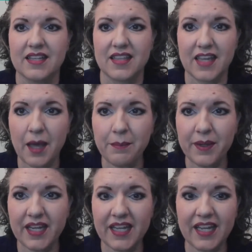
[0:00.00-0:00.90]
the
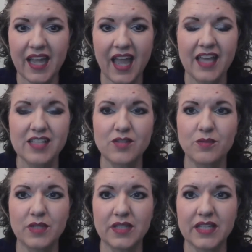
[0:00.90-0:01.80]
company has
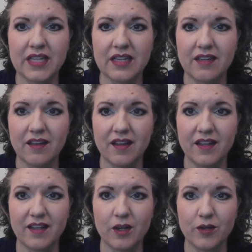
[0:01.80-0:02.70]
really
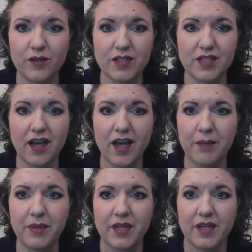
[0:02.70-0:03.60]
gone over the
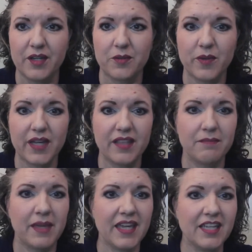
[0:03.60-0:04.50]
top with
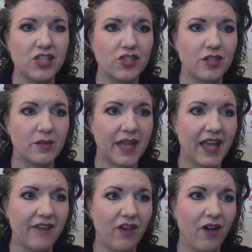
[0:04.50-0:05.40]
making sure we
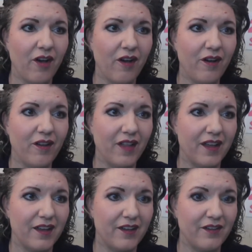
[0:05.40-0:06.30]
have all
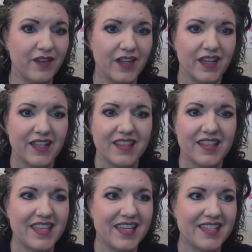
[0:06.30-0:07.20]
of the
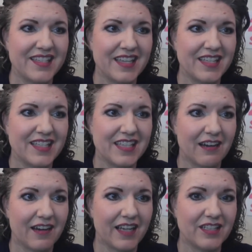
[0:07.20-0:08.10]
things
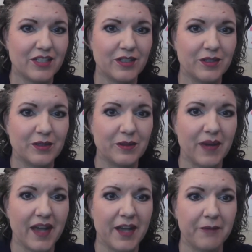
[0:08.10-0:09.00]
necessary
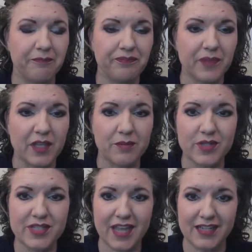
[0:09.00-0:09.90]
to
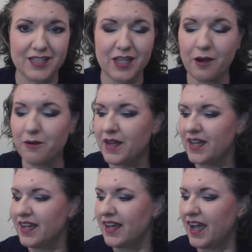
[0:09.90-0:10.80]
present. So
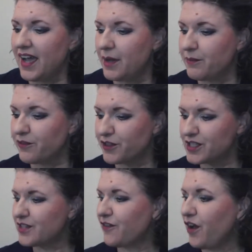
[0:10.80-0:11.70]

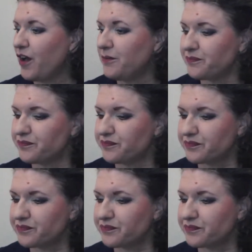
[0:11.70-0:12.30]
first of all,